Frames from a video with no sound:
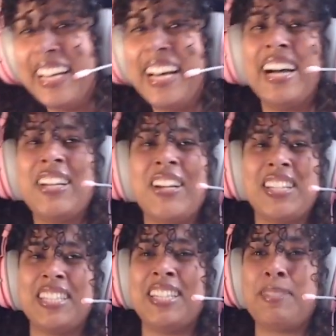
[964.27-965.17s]
I know
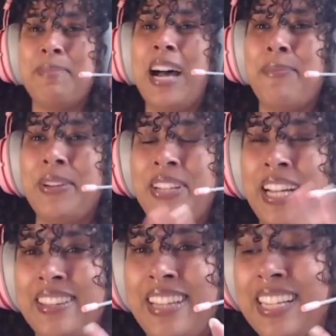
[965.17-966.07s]
that sounds mad, but
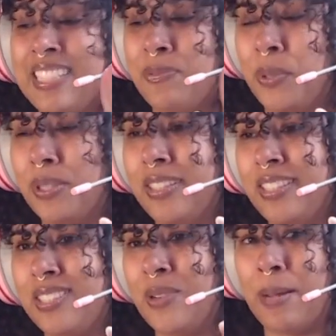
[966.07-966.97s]
like, that is what
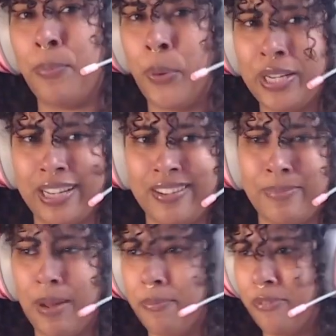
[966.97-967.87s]
is quite poignant
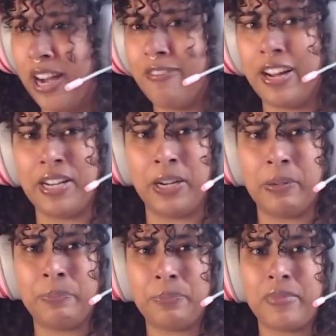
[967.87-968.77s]
in my brain right now.
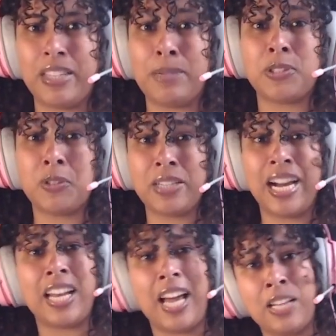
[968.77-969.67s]
I'm so
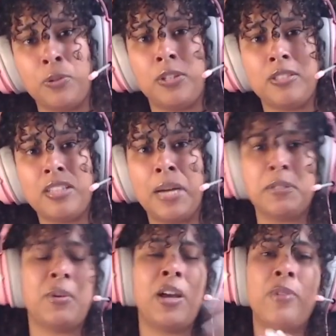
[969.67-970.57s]
glad I had all those
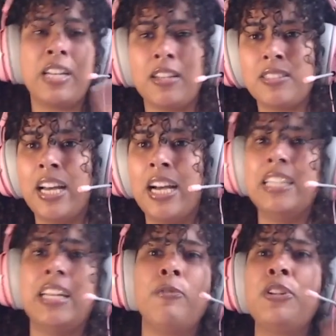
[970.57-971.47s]
times where I went
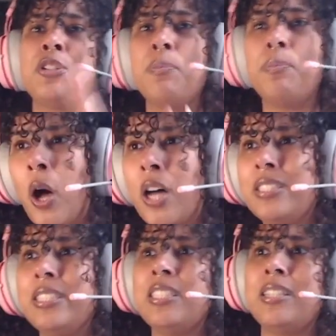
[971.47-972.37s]
outside, I went to
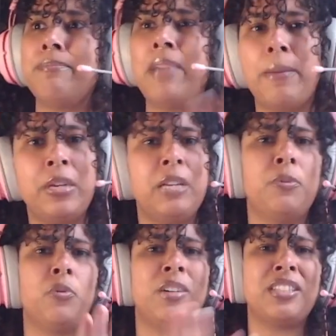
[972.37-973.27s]
parties and met
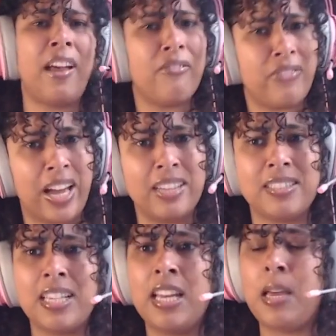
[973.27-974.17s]
people, went to
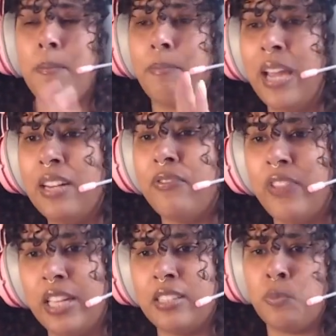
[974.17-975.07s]
events, made
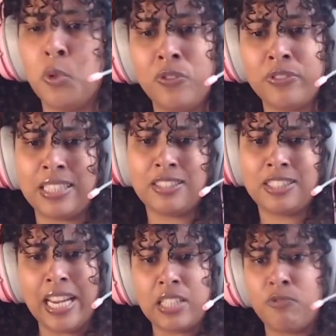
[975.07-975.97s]
things, moved and
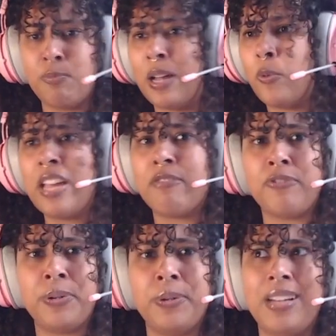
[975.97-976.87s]
shaked my way
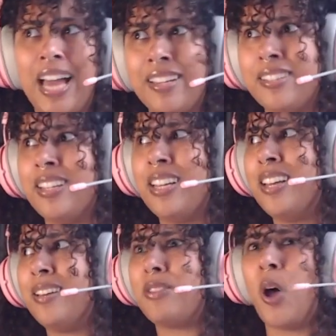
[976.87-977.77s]
through like
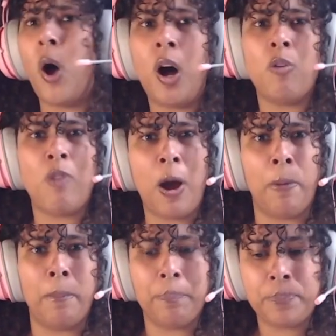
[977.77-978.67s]
the art realm